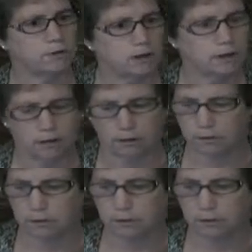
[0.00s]
tiny
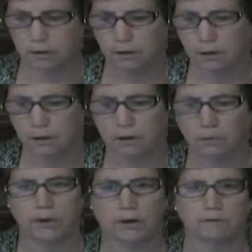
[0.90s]
area.
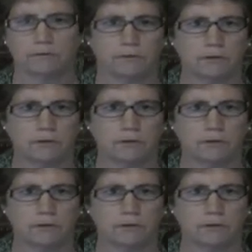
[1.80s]
We have,